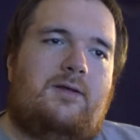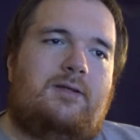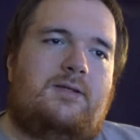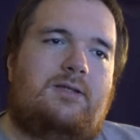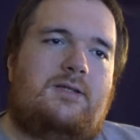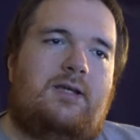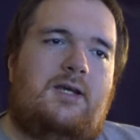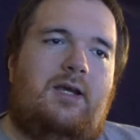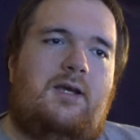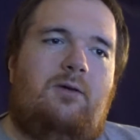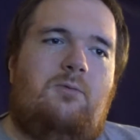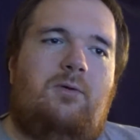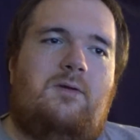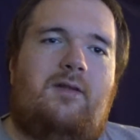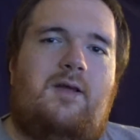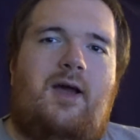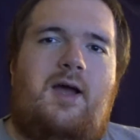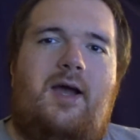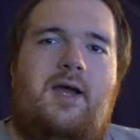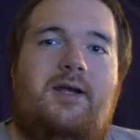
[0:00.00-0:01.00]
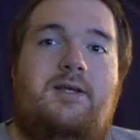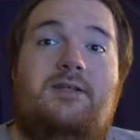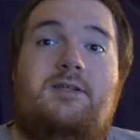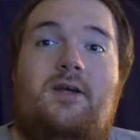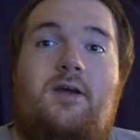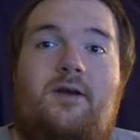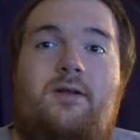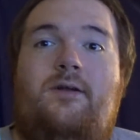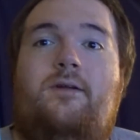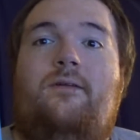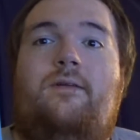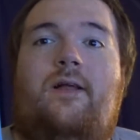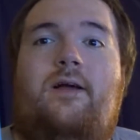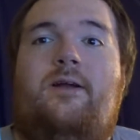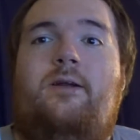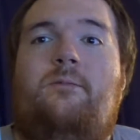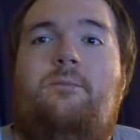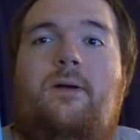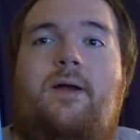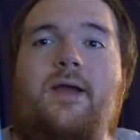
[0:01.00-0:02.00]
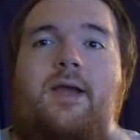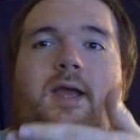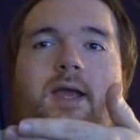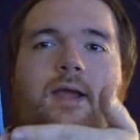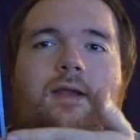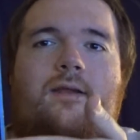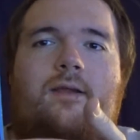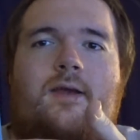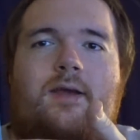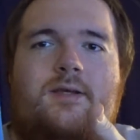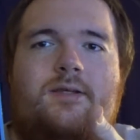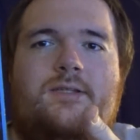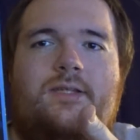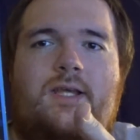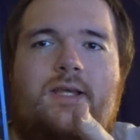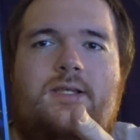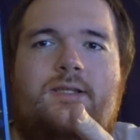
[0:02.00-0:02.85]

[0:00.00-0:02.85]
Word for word: seeing with eyes unclouded by hate, as they